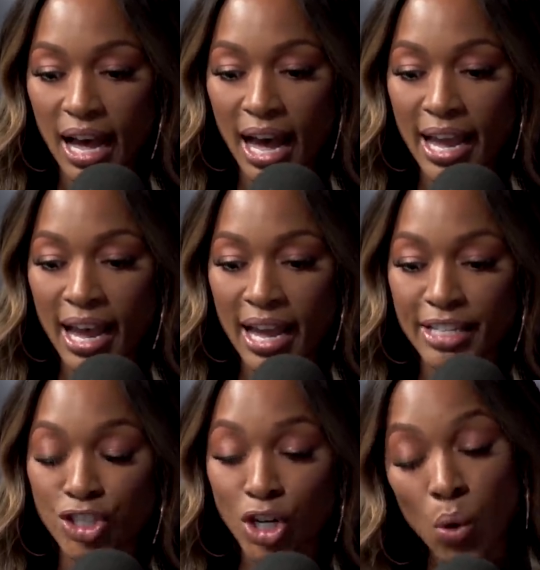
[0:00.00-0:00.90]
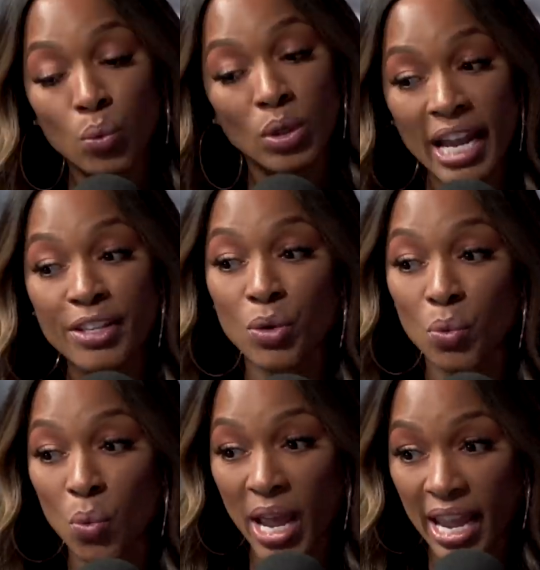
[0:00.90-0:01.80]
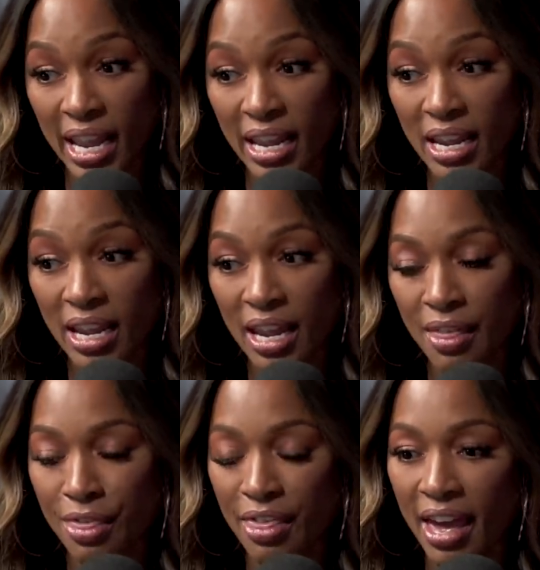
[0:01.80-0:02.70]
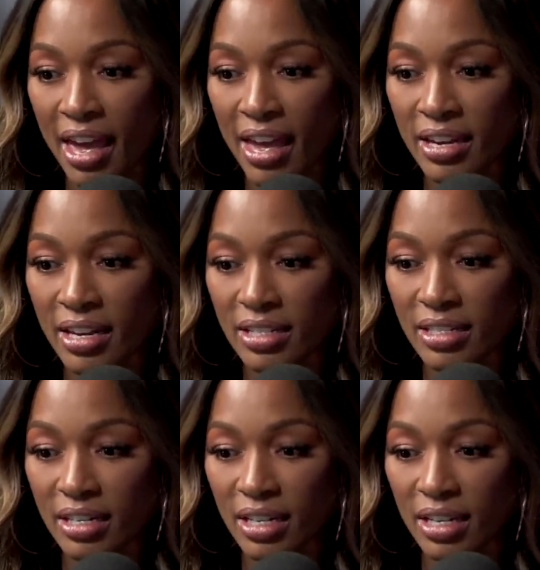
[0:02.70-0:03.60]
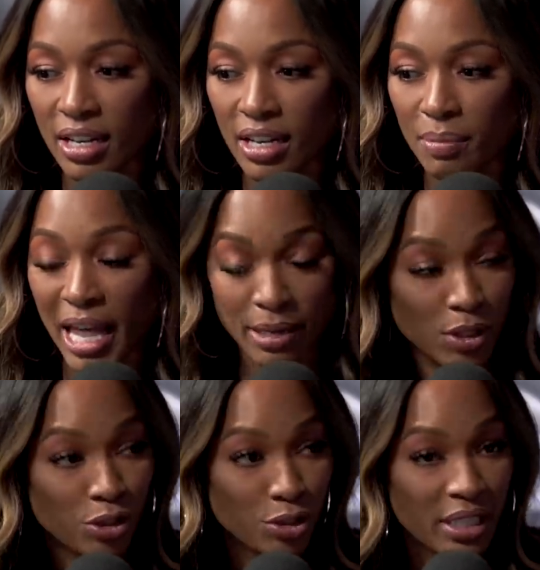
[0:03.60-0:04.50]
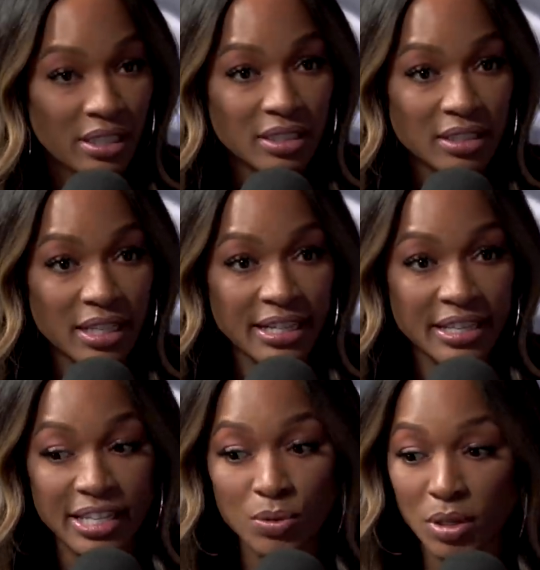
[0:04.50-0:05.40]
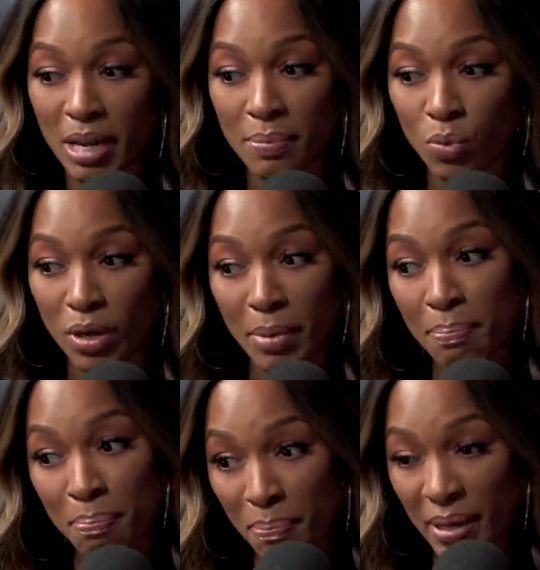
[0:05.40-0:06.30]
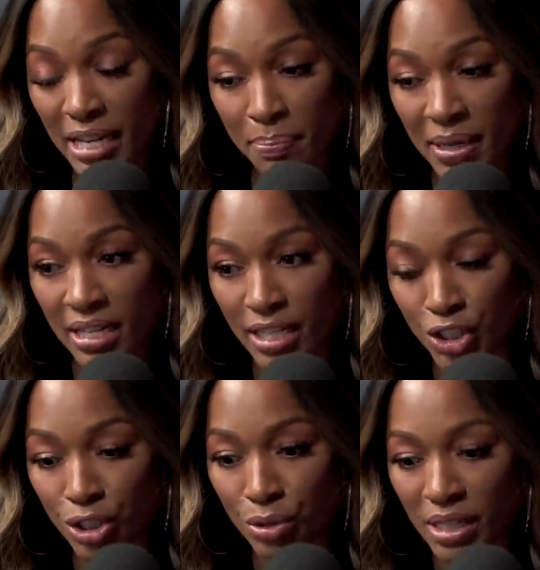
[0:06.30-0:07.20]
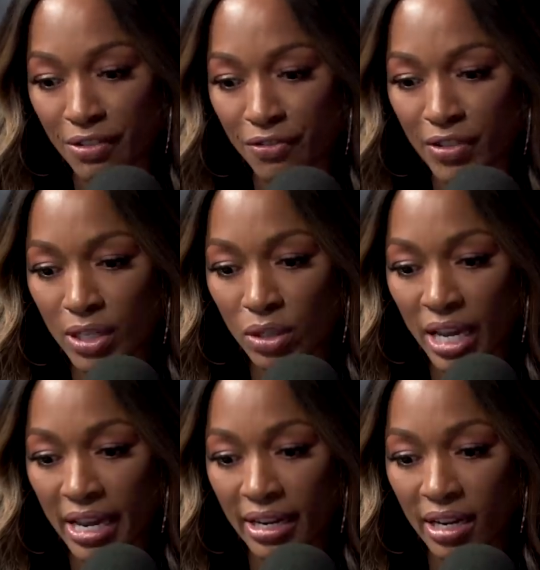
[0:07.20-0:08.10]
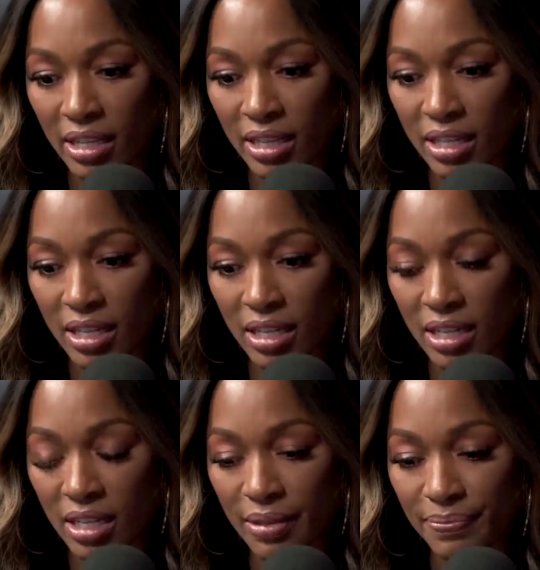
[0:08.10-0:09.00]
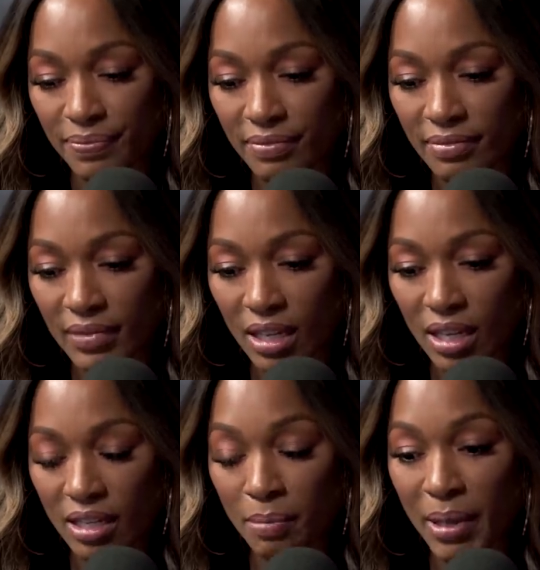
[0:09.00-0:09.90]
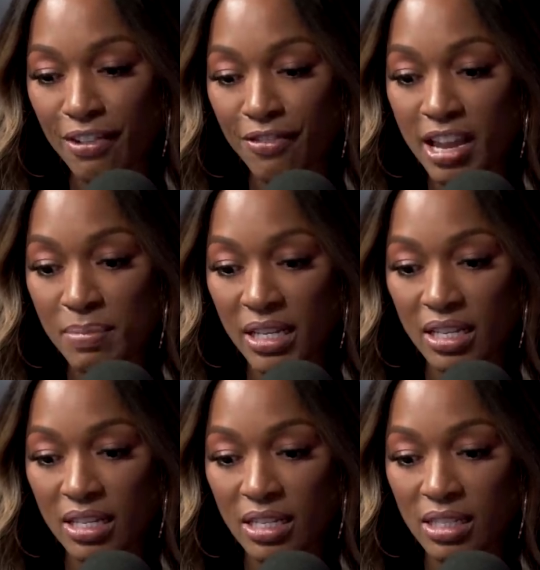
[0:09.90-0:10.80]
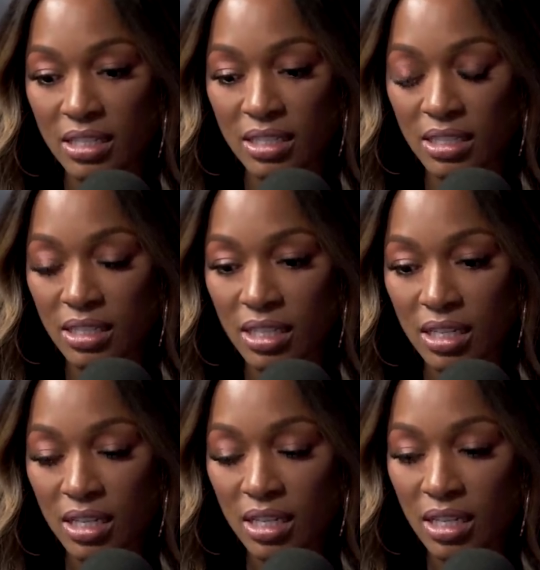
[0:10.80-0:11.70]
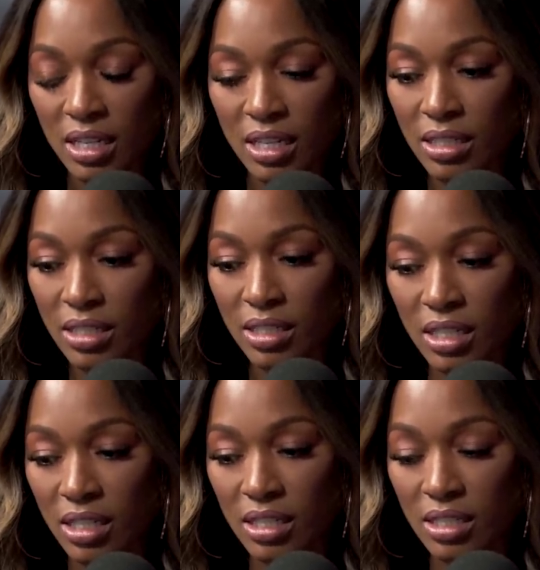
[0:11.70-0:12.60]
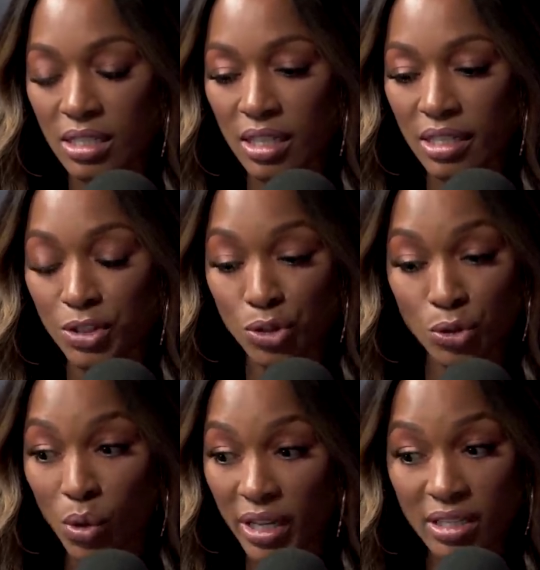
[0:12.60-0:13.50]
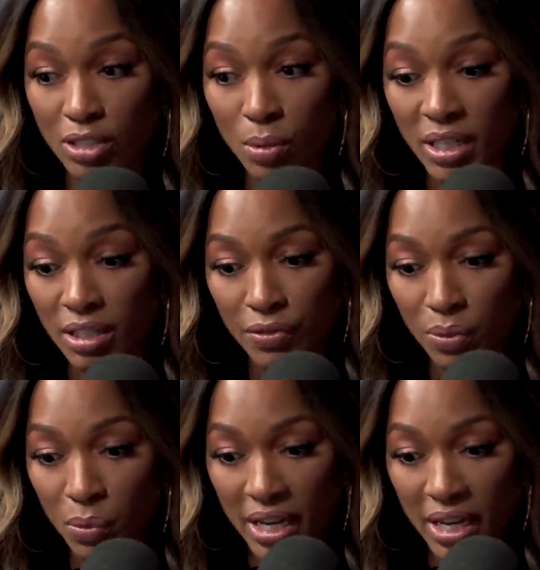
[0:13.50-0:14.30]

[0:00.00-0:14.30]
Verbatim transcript: I, I, don't like the way that uh, black men are treated. Like uh, that's one of my one of my big big issues. I feel like the the black family is is is uh, destroyed in so many different